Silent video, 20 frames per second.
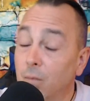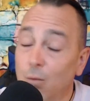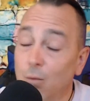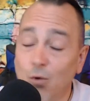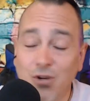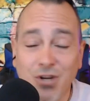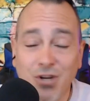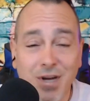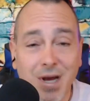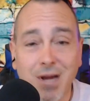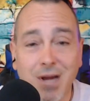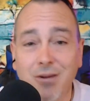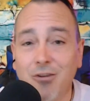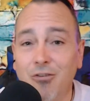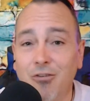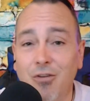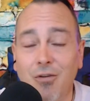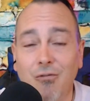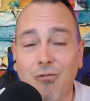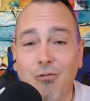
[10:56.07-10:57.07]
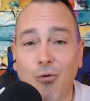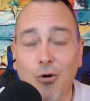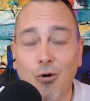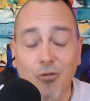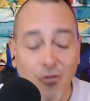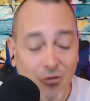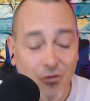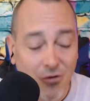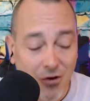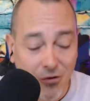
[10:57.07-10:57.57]
Which again, just
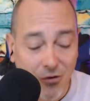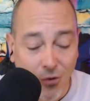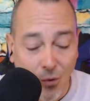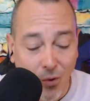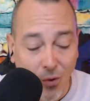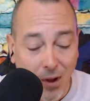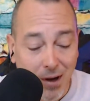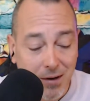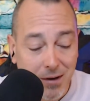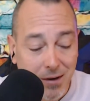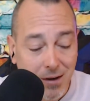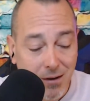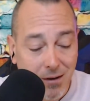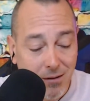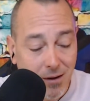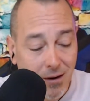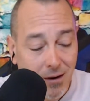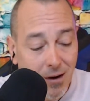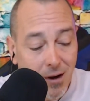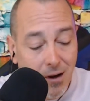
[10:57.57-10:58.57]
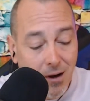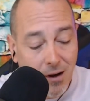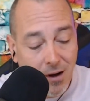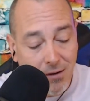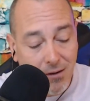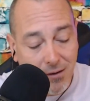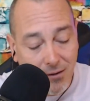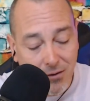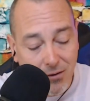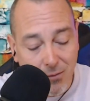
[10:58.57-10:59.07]
enforces this whole idea that
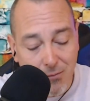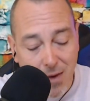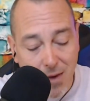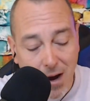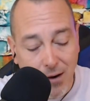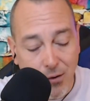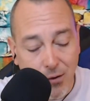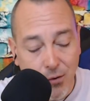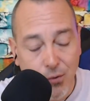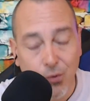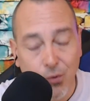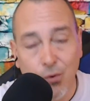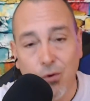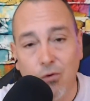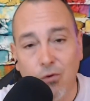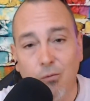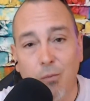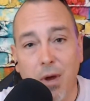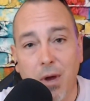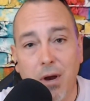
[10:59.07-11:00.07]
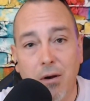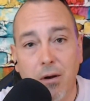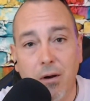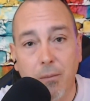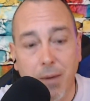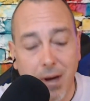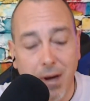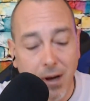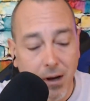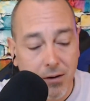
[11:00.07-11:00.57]
it doesn't matter who you've been in the
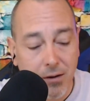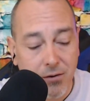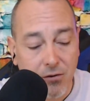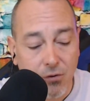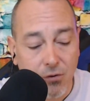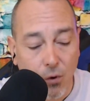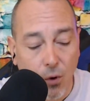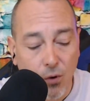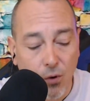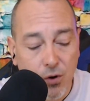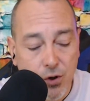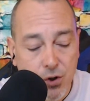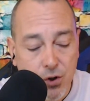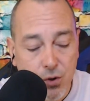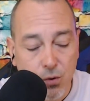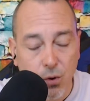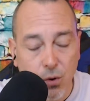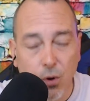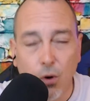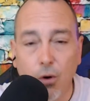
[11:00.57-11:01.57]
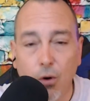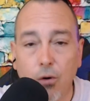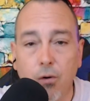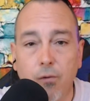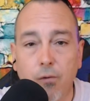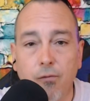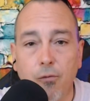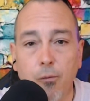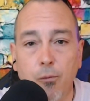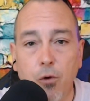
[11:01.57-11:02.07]
past, as long as
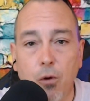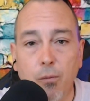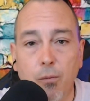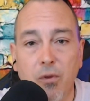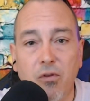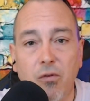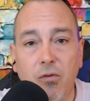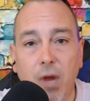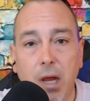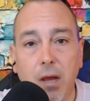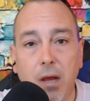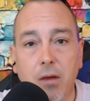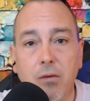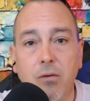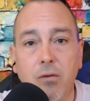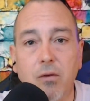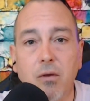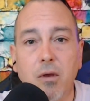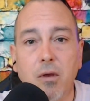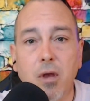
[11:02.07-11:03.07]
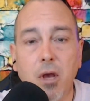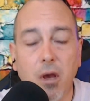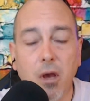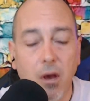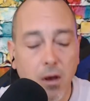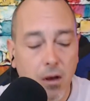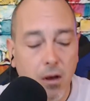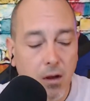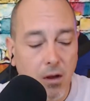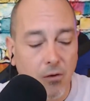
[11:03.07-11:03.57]
learn from your mistakes.
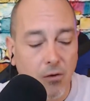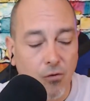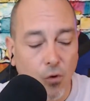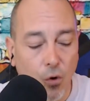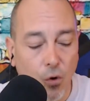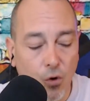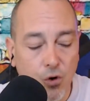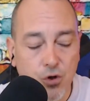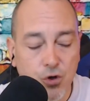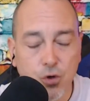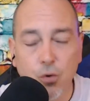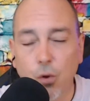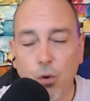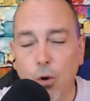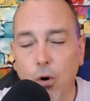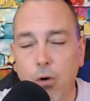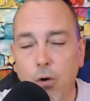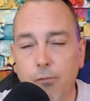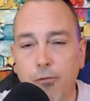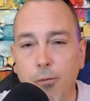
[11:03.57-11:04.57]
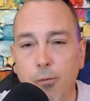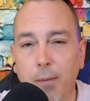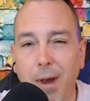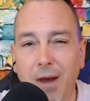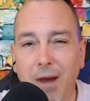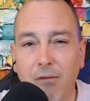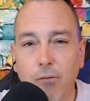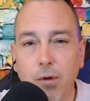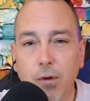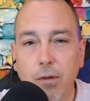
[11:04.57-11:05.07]
As long as you learn from
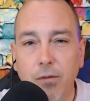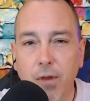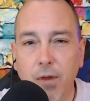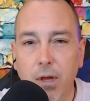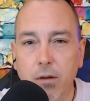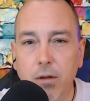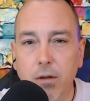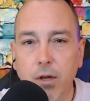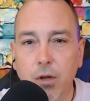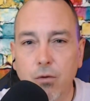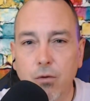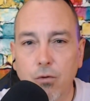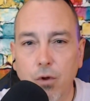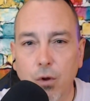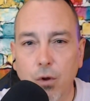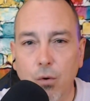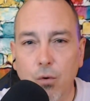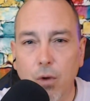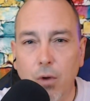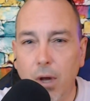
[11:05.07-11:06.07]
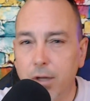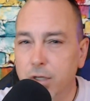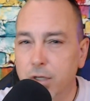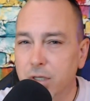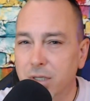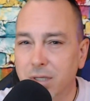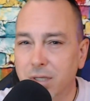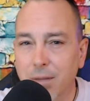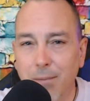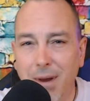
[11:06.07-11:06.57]
everything that you do, not
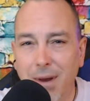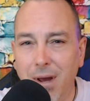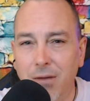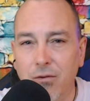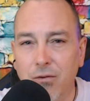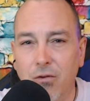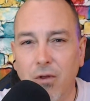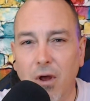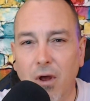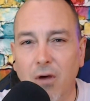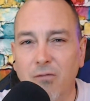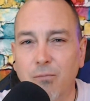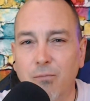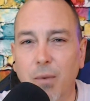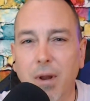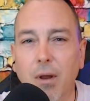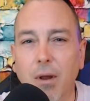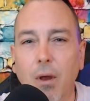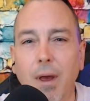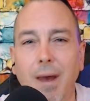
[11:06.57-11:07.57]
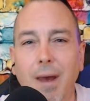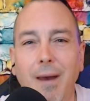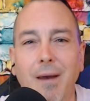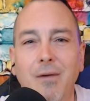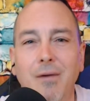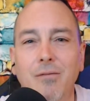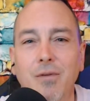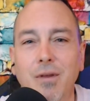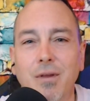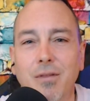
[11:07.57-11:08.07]
just the bad stuff, but
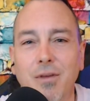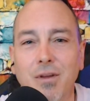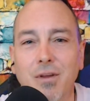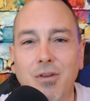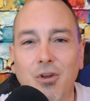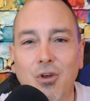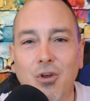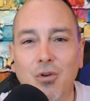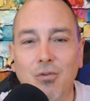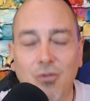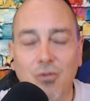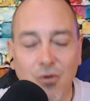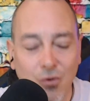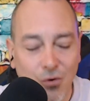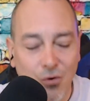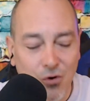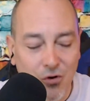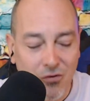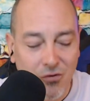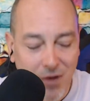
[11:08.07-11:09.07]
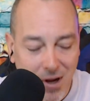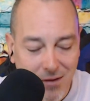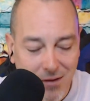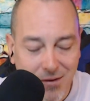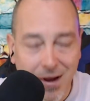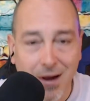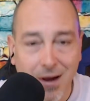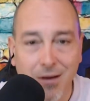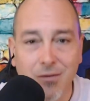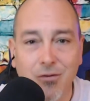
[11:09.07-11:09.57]
everything that you do, and you take
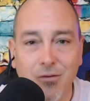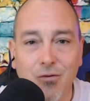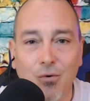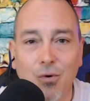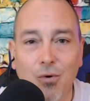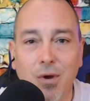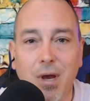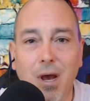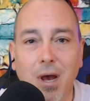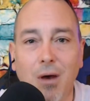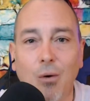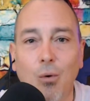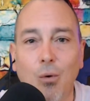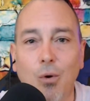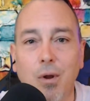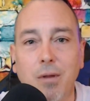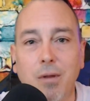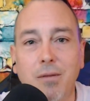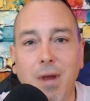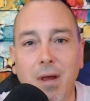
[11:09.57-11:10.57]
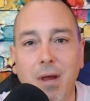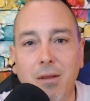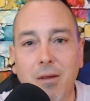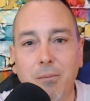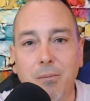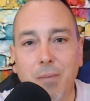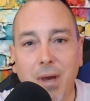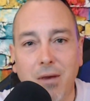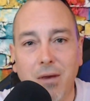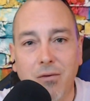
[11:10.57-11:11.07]
that into account on a daily
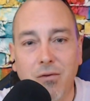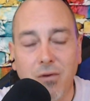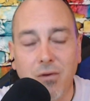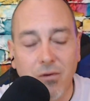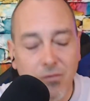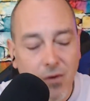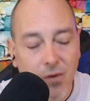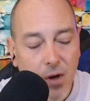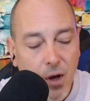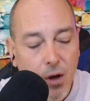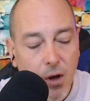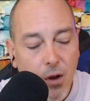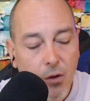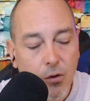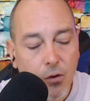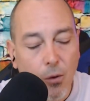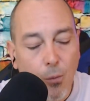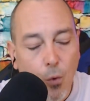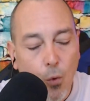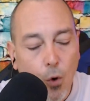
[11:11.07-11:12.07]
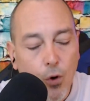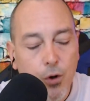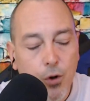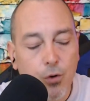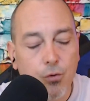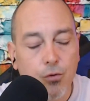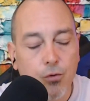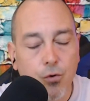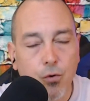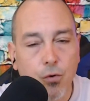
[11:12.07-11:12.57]
basis, the more
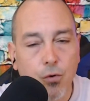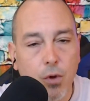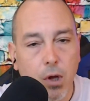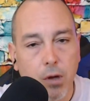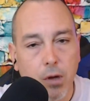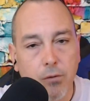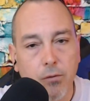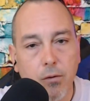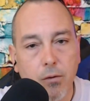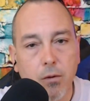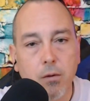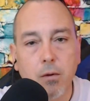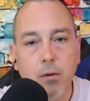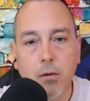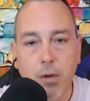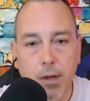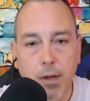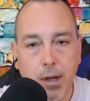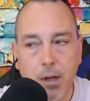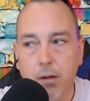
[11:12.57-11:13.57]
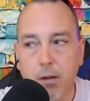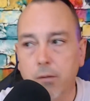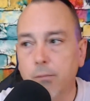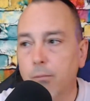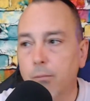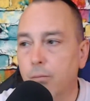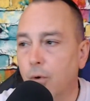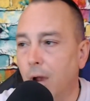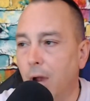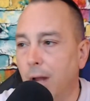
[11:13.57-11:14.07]
you do this, again,
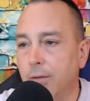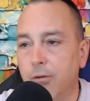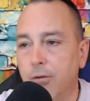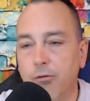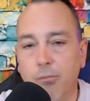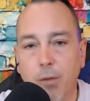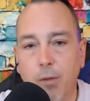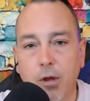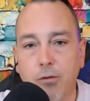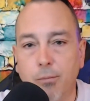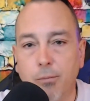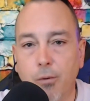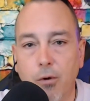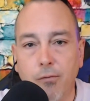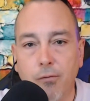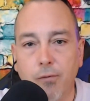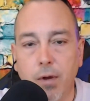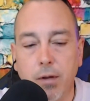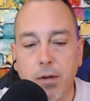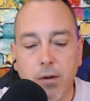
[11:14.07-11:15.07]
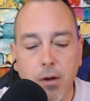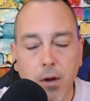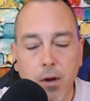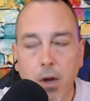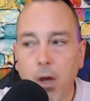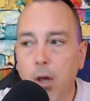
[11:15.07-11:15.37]
practice makes perfect.